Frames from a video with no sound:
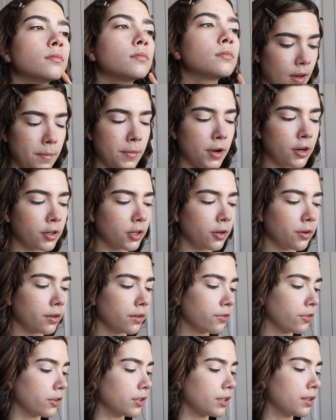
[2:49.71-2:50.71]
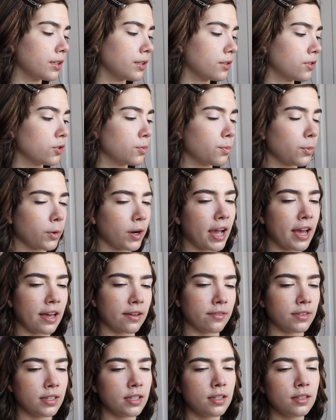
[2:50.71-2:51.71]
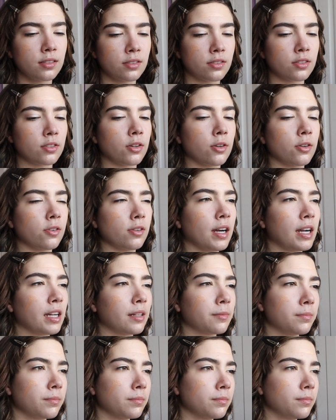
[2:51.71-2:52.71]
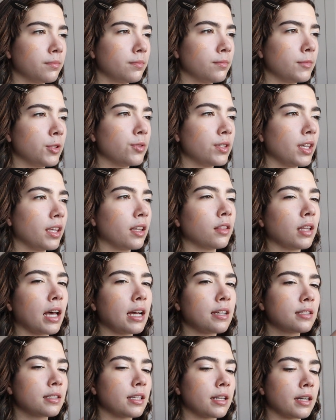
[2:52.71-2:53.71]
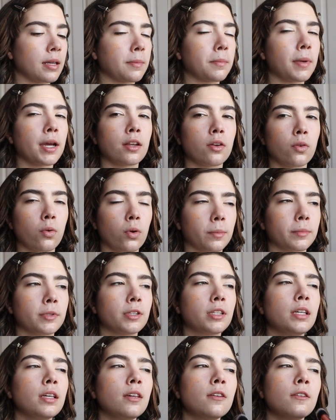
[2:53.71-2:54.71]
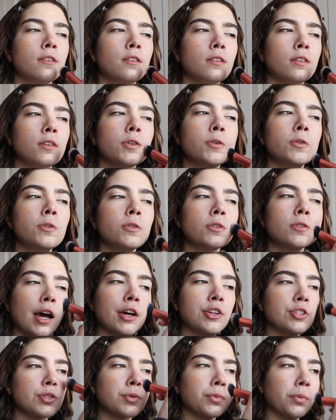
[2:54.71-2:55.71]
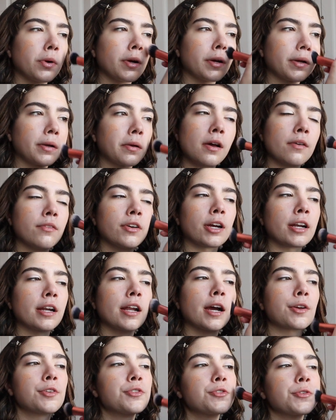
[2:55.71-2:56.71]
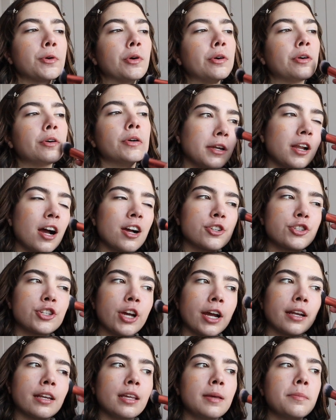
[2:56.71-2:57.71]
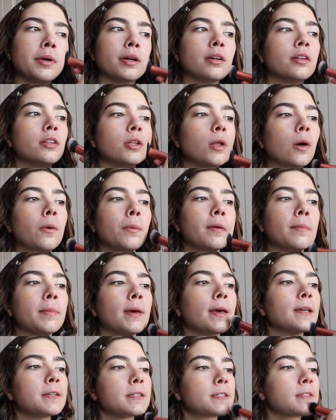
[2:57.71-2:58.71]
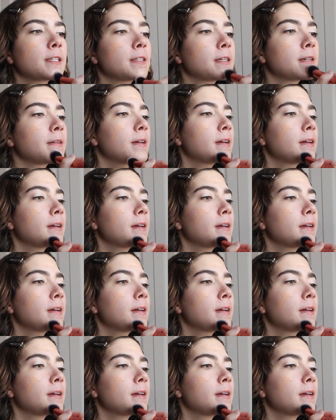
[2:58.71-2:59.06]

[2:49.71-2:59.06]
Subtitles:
I'm not going for anything super heavy, so I'm using less than I might normally use. I just want a very natural, not shiny, but glowy base.